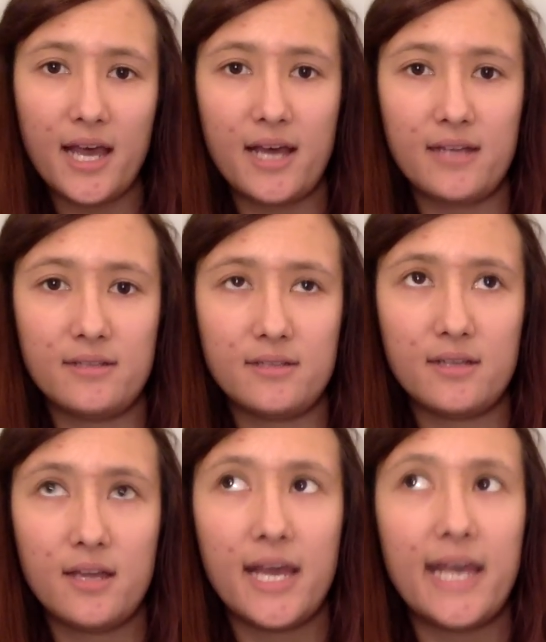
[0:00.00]
and
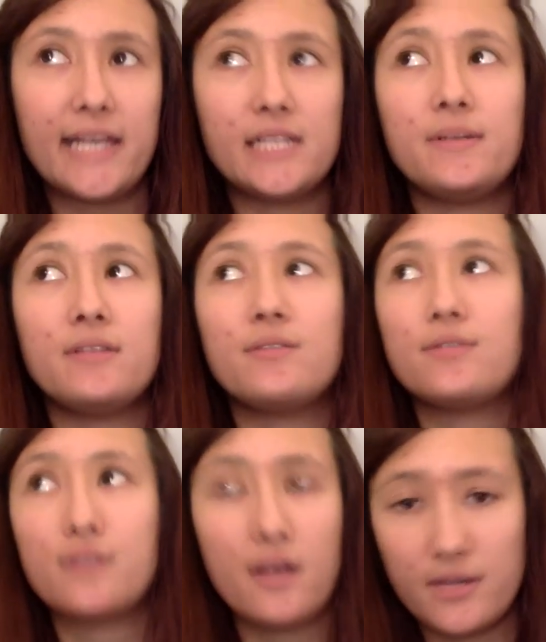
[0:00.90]
it's been
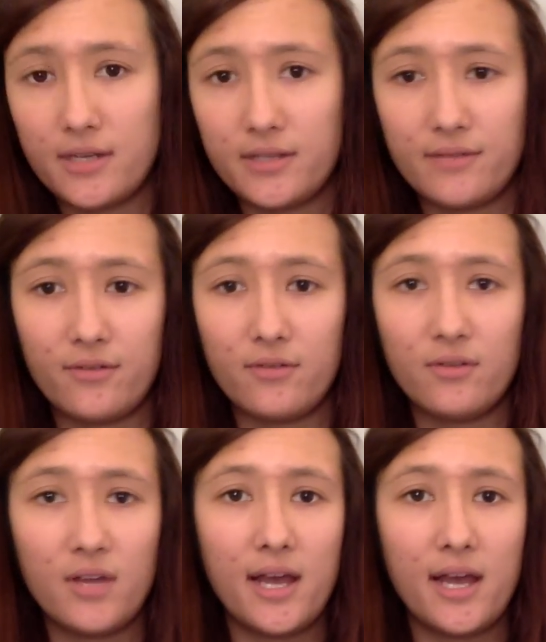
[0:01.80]
so useful.